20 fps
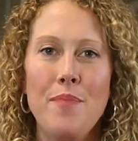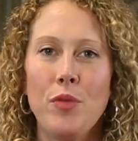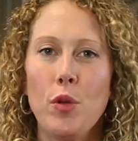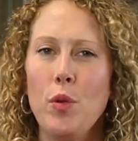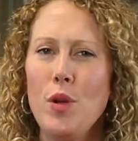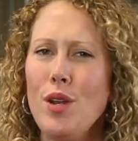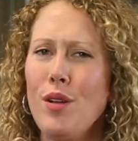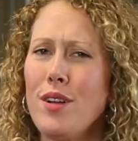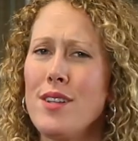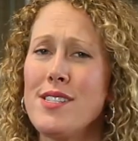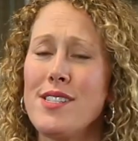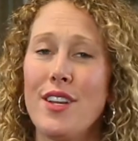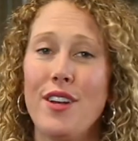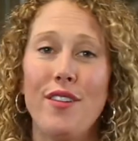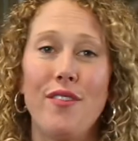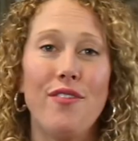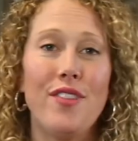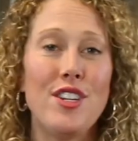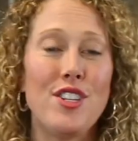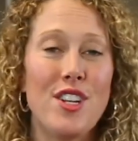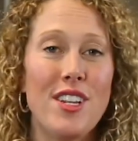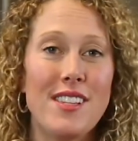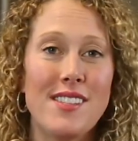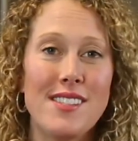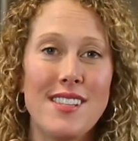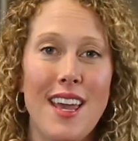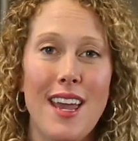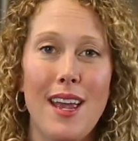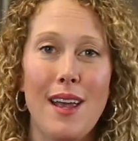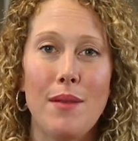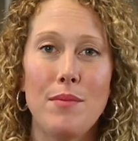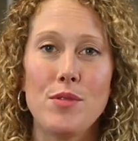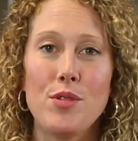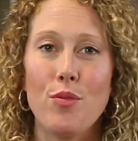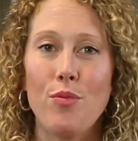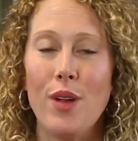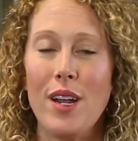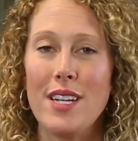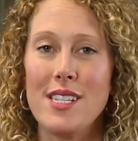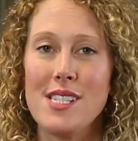When you consider phishing
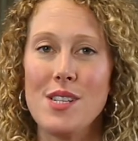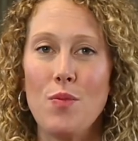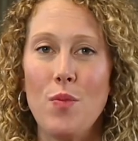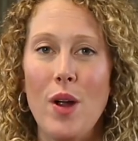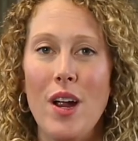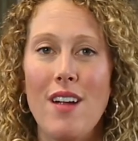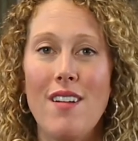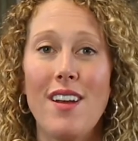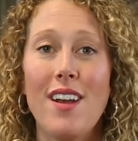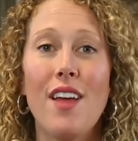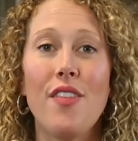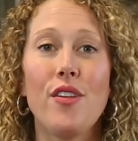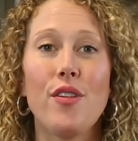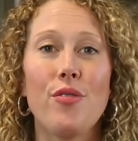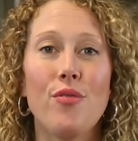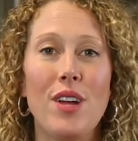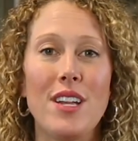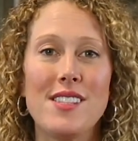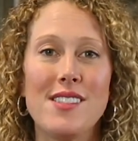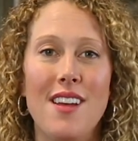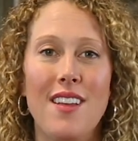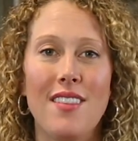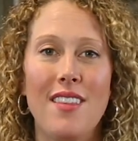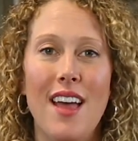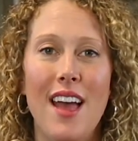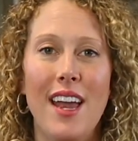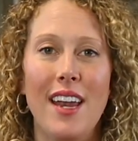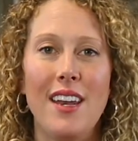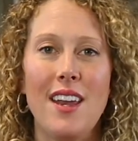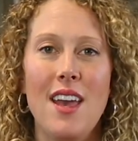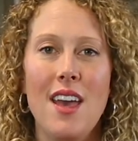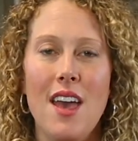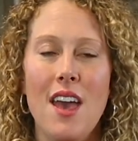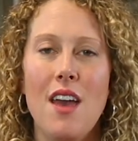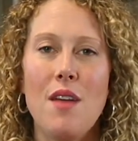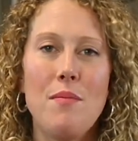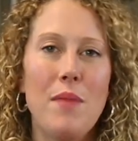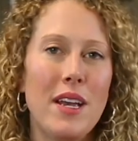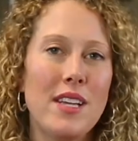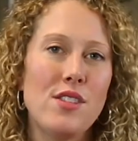scams, ransomware, and other threats online,
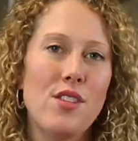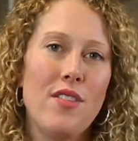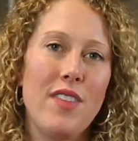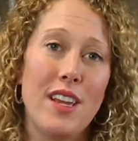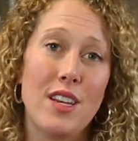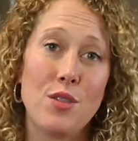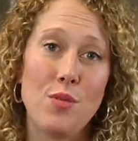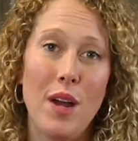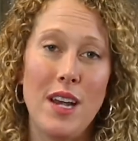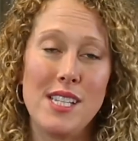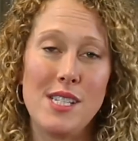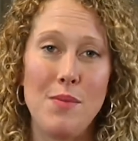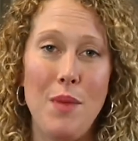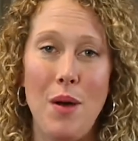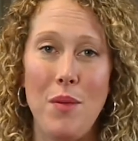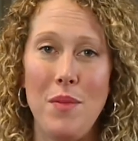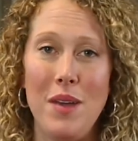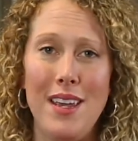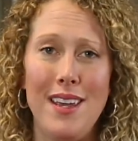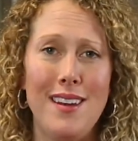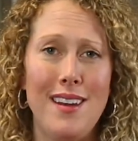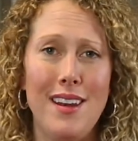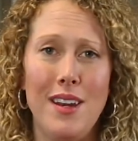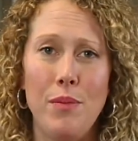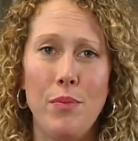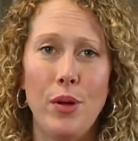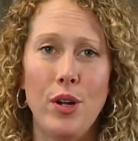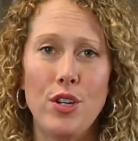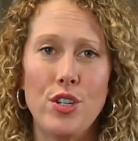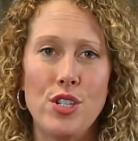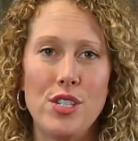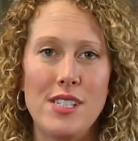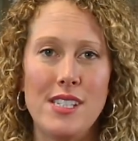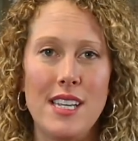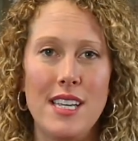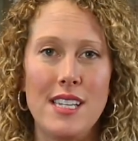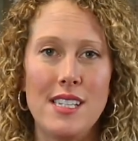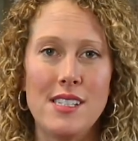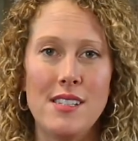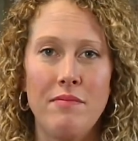it makes you think twice about making any
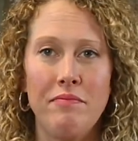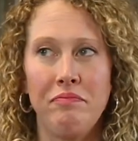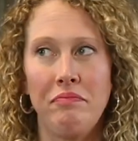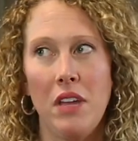purchases.